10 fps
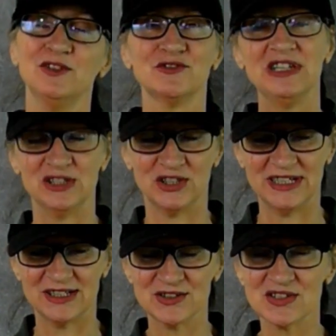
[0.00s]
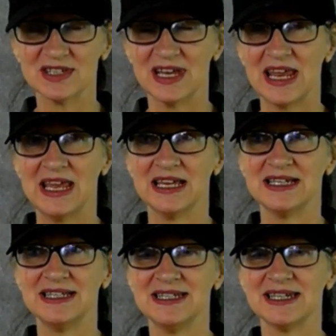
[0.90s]
gluten-free dollhouse.
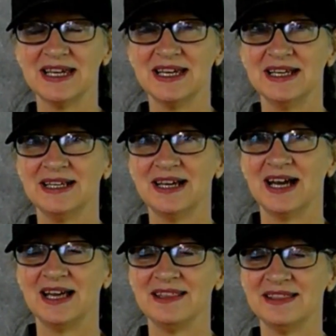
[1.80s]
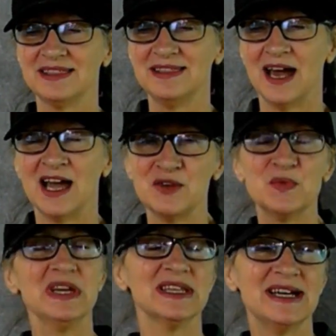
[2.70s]
And I
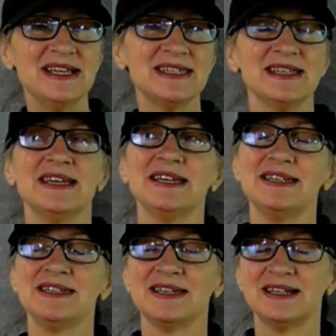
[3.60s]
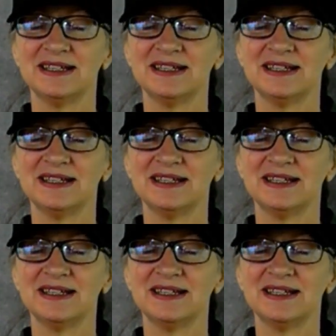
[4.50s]
realized that